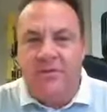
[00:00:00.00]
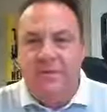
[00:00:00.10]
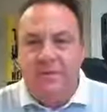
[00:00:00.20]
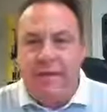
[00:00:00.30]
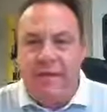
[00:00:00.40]
of
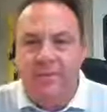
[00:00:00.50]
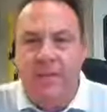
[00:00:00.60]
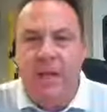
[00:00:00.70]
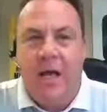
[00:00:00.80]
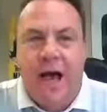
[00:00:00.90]

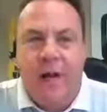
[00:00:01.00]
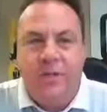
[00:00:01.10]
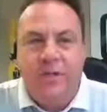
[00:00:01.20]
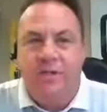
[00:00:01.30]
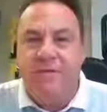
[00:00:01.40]
self-esteem.
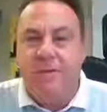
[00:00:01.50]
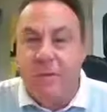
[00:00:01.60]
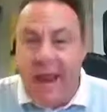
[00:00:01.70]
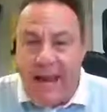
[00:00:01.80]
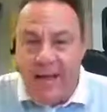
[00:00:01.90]
I was
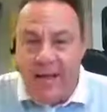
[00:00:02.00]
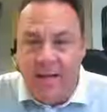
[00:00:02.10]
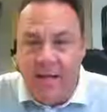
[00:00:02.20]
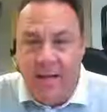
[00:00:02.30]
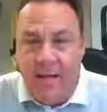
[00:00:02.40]

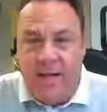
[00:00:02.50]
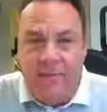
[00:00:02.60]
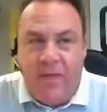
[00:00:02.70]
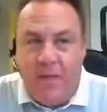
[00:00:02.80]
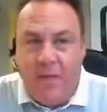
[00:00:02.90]
afraid
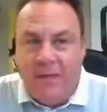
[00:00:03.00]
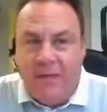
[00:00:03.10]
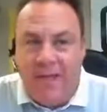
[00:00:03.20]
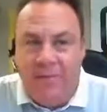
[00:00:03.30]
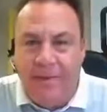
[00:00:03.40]
that they
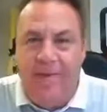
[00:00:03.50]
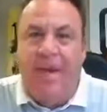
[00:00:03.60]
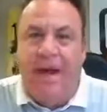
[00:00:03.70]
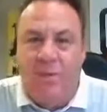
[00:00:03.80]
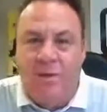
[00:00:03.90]
would tell
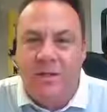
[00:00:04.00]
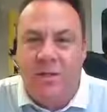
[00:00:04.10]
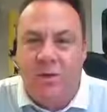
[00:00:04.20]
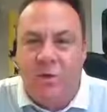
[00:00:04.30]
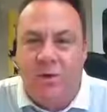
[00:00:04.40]
me that I
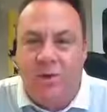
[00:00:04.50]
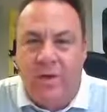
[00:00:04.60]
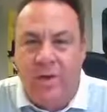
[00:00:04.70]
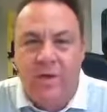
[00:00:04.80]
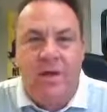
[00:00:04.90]
wasn't
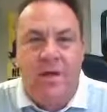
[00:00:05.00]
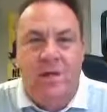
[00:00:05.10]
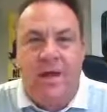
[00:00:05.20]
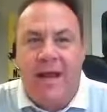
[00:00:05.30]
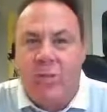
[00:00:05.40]
worthy,
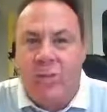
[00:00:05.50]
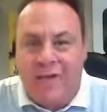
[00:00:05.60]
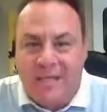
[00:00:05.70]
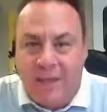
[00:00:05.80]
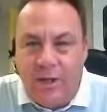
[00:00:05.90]
that I
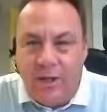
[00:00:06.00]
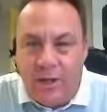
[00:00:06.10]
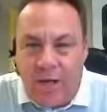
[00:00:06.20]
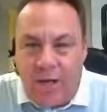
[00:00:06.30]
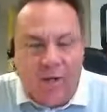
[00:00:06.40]
wasn't
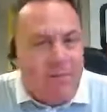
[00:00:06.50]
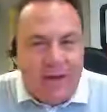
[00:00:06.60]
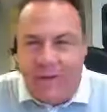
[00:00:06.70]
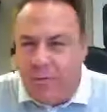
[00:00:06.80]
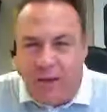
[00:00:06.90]
good
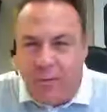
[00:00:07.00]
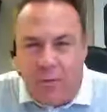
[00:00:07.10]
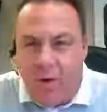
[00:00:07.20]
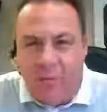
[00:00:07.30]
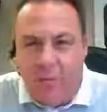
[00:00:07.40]
enough. I
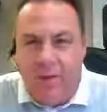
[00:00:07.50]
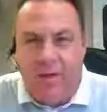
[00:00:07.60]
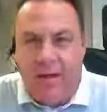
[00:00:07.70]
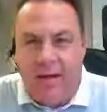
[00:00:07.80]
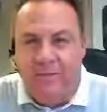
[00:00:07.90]
grew up
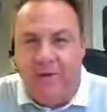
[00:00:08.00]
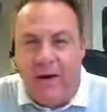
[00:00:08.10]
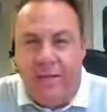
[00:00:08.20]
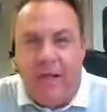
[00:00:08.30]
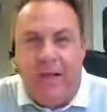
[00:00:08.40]
with that
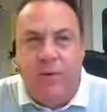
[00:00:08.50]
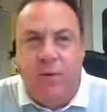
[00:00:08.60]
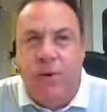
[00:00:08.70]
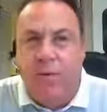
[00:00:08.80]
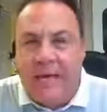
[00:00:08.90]
environment. I
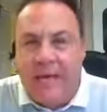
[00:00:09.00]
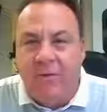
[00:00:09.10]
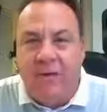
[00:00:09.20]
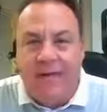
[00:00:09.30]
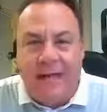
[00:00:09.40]
grew up
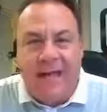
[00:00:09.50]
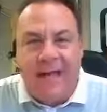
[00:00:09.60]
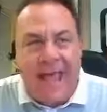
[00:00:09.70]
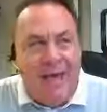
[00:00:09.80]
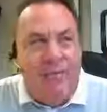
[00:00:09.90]
hearing
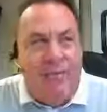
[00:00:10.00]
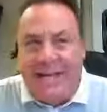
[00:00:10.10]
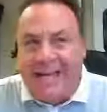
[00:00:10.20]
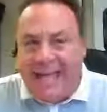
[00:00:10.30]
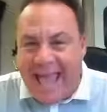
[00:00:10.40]
that
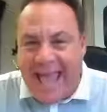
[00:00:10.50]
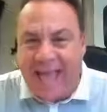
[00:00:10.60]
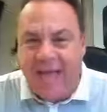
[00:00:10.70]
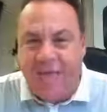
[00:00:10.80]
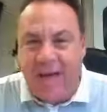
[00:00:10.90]
every
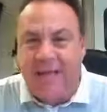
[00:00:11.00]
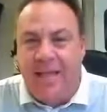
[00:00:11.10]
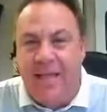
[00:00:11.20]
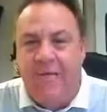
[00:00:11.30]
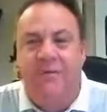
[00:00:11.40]
day of
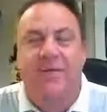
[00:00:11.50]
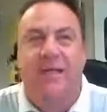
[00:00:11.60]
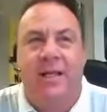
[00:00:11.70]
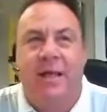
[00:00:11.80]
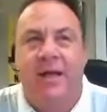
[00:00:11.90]
my life
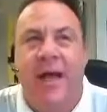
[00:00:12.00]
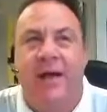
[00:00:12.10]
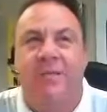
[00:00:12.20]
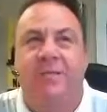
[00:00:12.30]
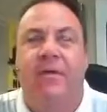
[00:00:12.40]
until I
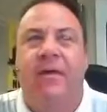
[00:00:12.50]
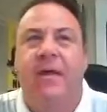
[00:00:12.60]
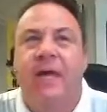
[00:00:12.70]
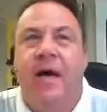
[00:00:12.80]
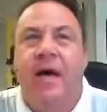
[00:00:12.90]
left.